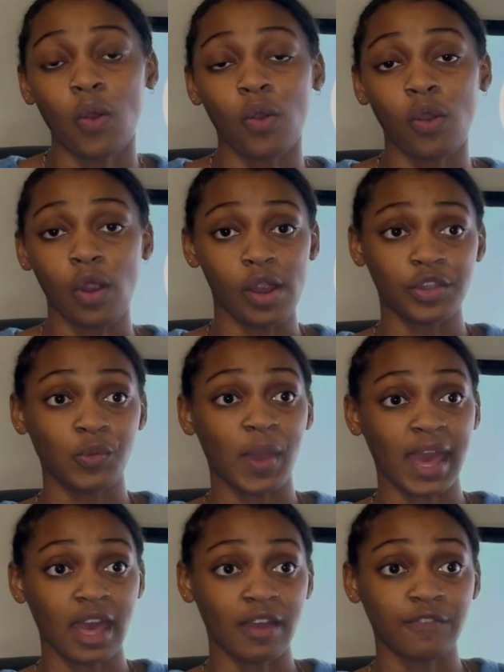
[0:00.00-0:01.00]
or you
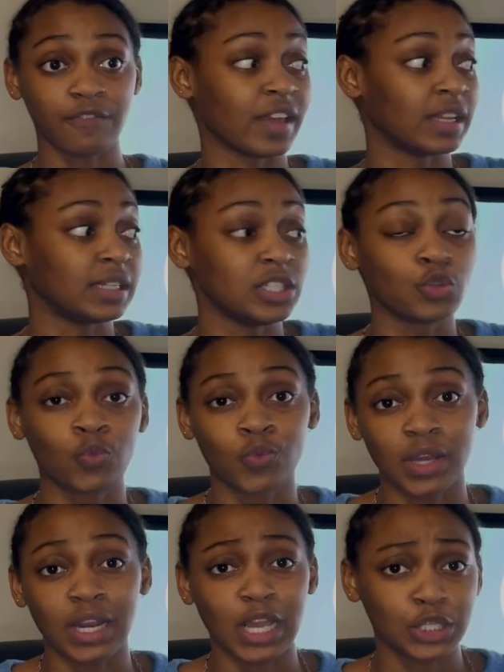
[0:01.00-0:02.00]
have at least
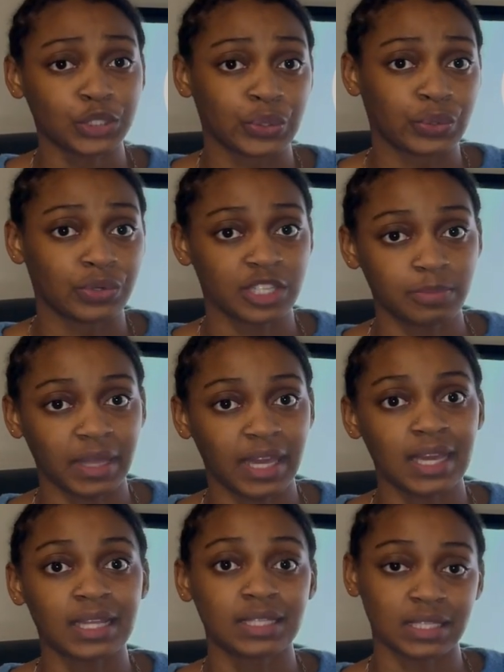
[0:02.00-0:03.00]
1 external
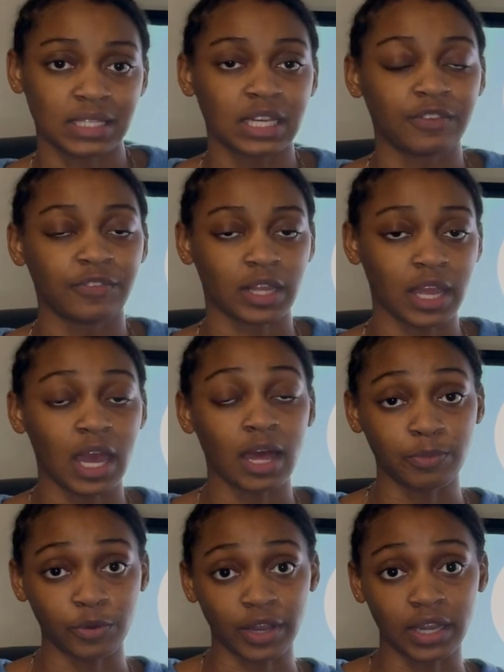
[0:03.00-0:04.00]
display. It's a significant
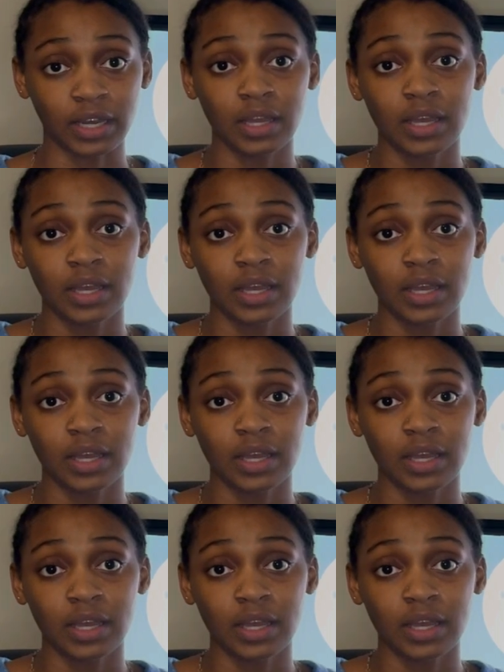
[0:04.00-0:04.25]
upgrade.